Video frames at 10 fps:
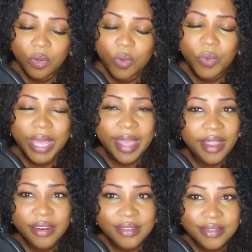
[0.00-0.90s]
Who
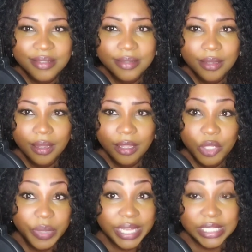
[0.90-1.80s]
cares?
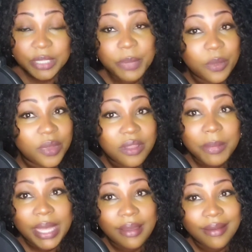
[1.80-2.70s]
You get to be with
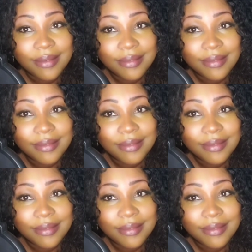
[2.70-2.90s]
me.